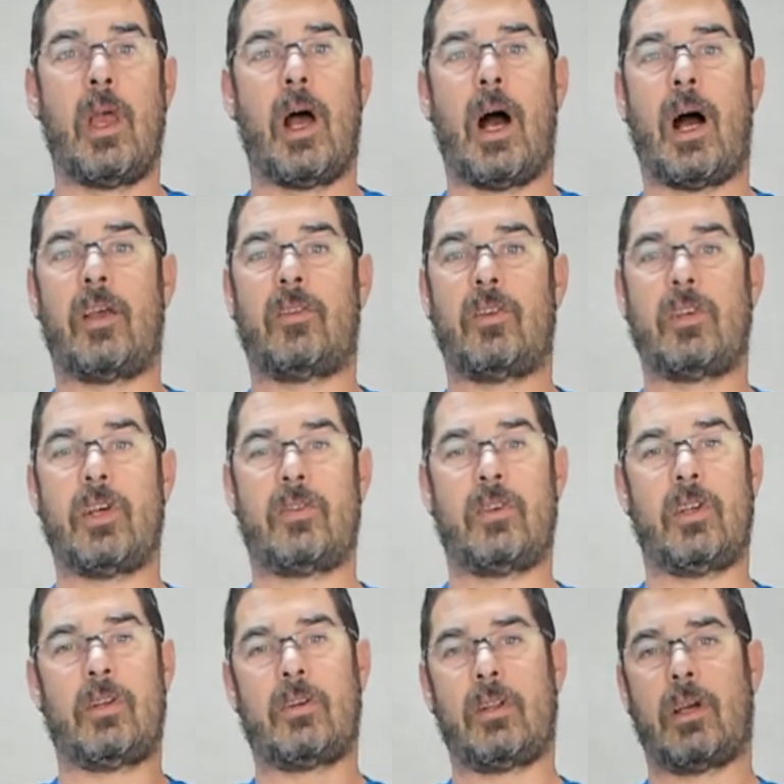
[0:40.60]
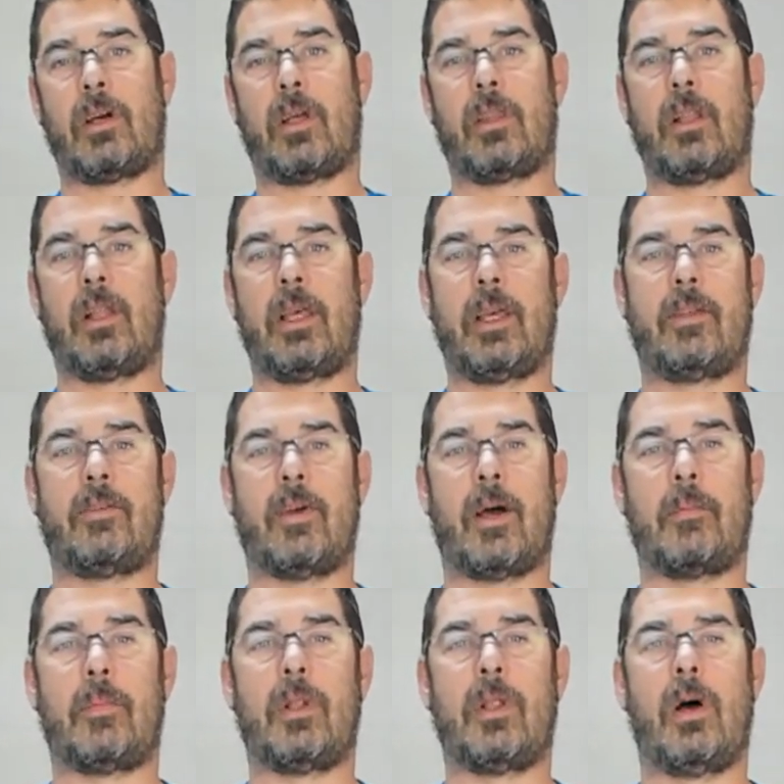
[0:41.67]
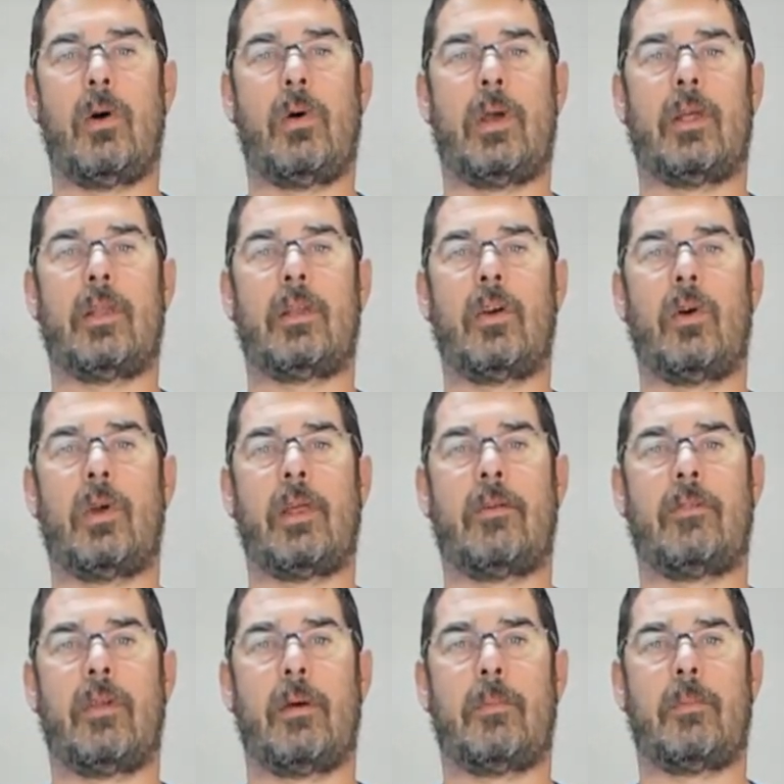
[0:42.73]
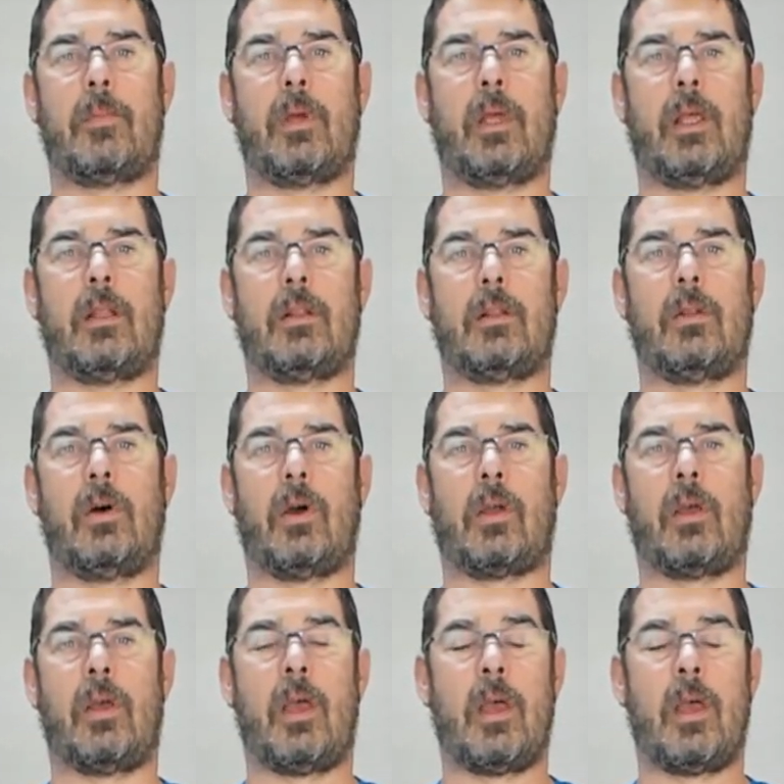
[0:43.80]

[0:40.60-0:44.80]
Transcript: I suggest you click on the link down below and go give them a look.